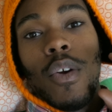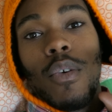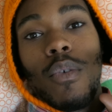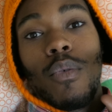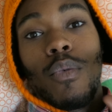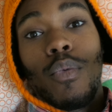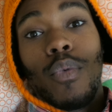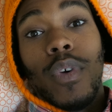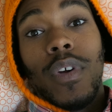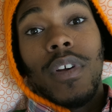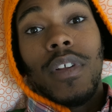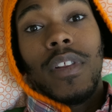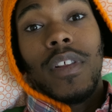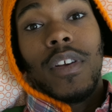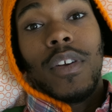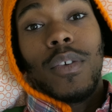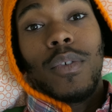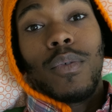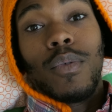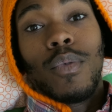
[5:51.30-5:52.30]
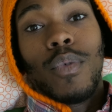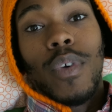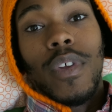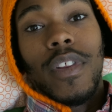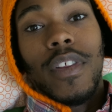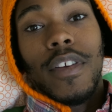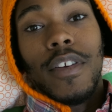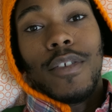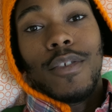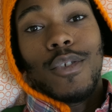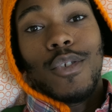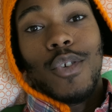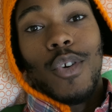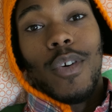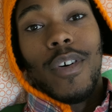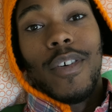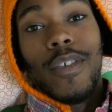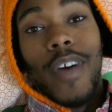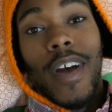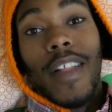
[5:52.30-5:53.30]
really, really
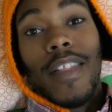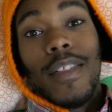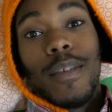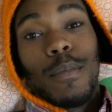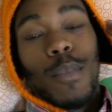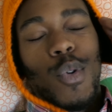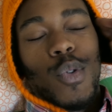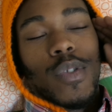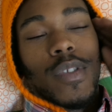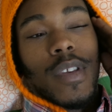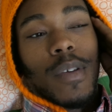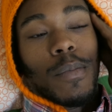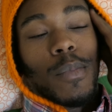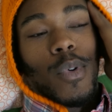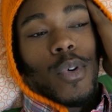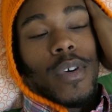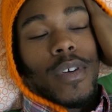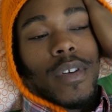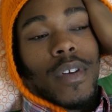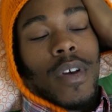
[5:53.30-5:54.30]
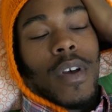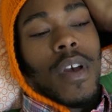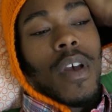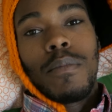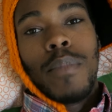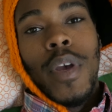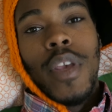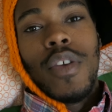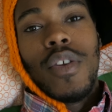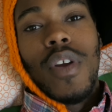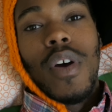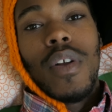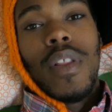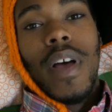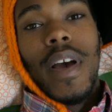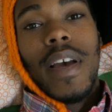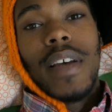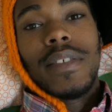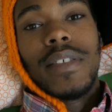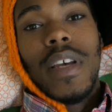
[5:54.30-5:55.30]
enjoy riding the boosted board. But you know,
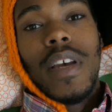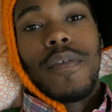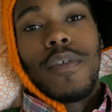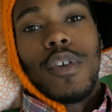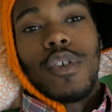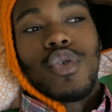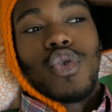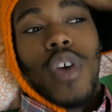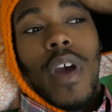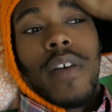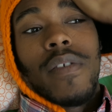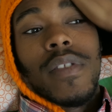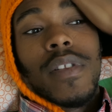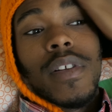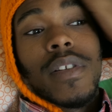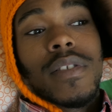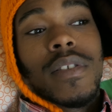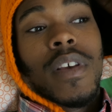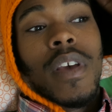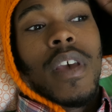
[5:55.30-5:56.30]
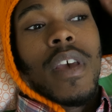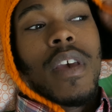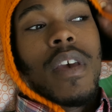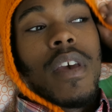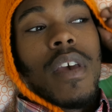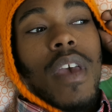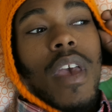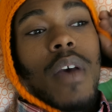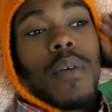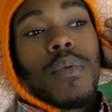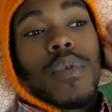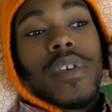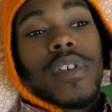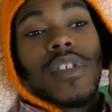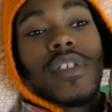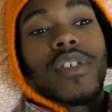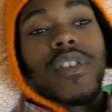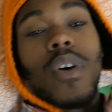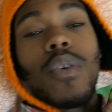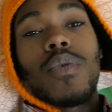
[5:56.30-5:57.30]
like I said, for traveling, it was
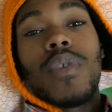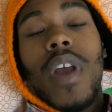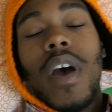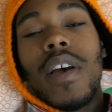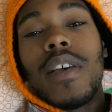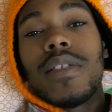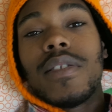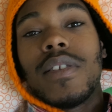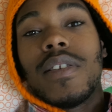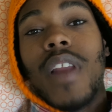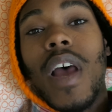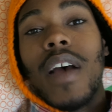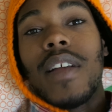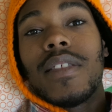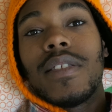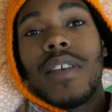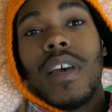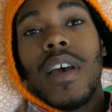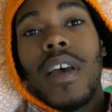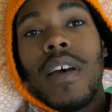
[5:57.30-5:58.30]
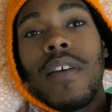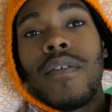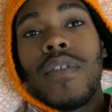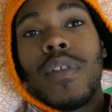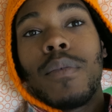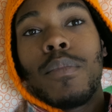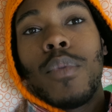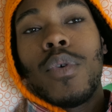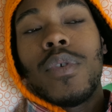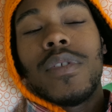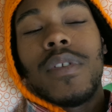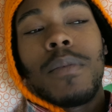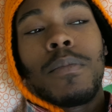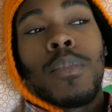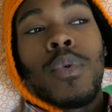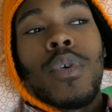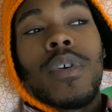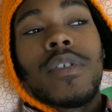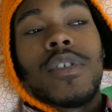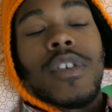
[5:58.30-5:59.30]
so nice not to have the boosted
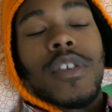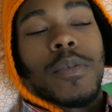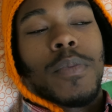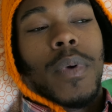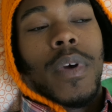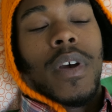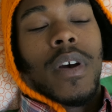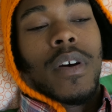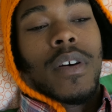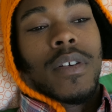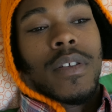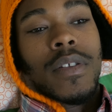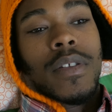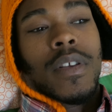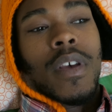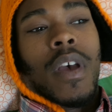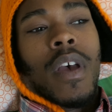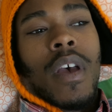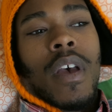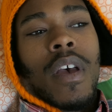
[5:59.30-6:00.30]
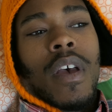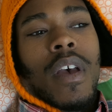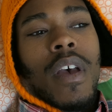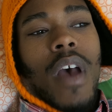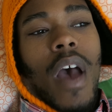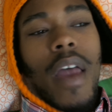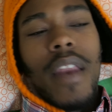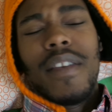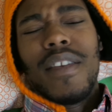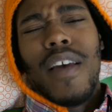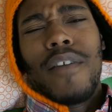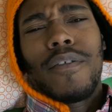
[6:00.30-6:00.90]
board just because I didn't